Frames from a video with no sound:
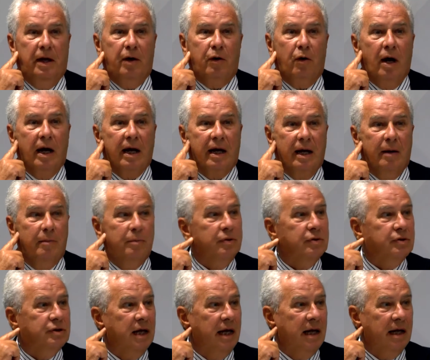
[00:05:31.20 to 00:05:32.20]
put to the
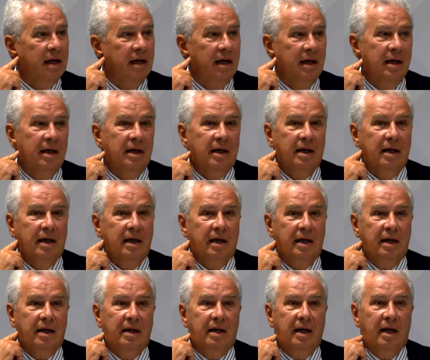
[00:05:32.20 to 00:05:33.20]

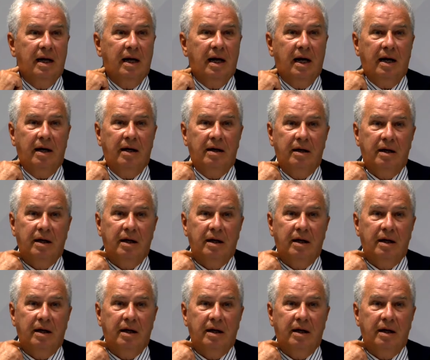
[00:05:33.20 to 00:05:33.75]
Italian